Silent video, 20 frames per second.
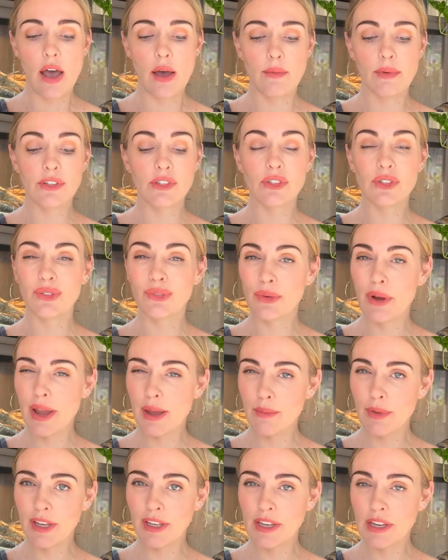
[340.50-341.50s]

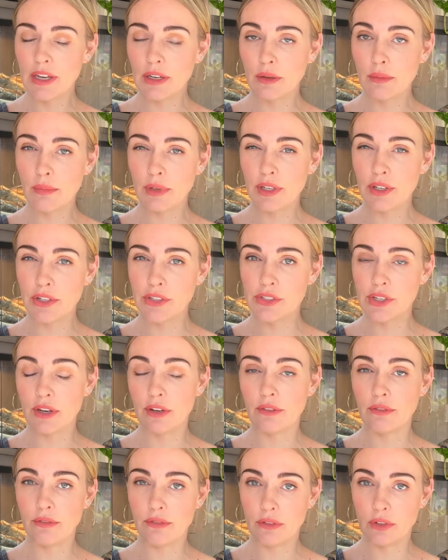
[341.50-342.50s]
Ceramic heat emitters,
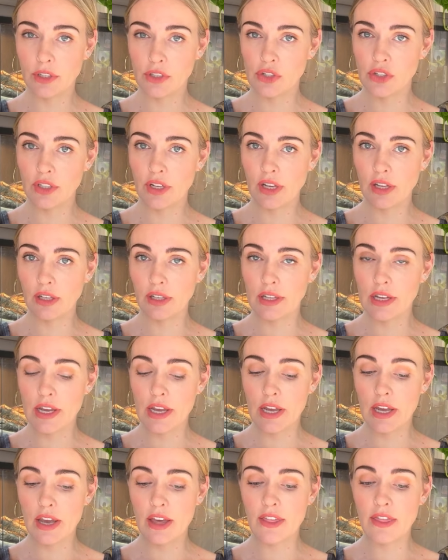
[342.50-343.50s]

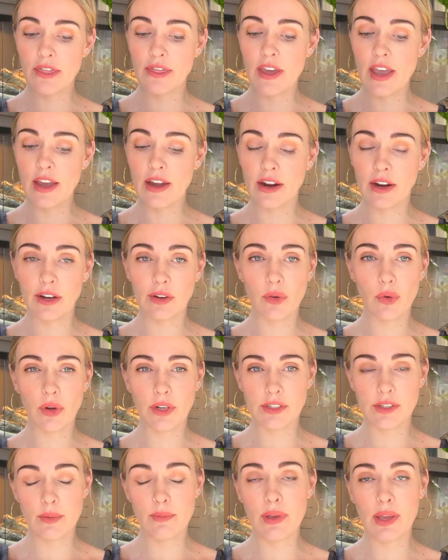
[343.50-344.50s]
unfortunately, they are going
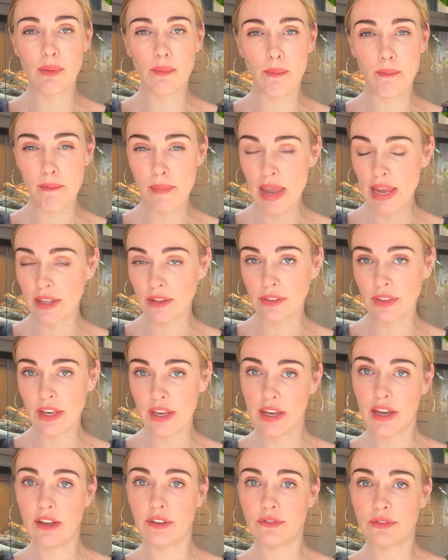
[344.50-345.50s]
to be mainly
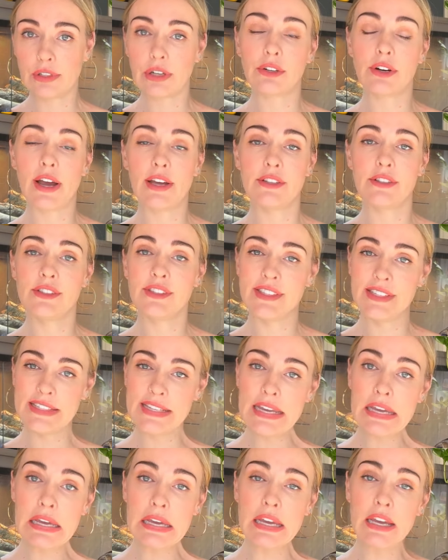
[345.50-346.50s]
infrared
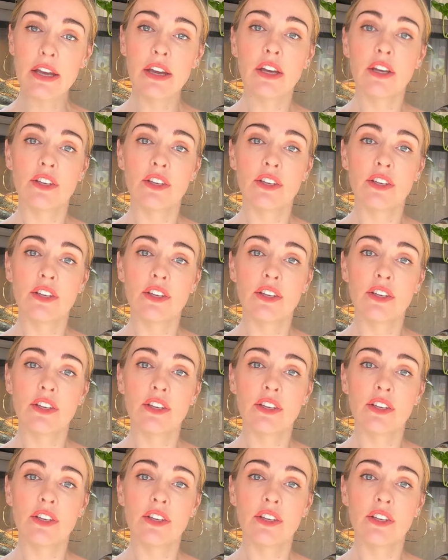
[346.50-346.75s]
C,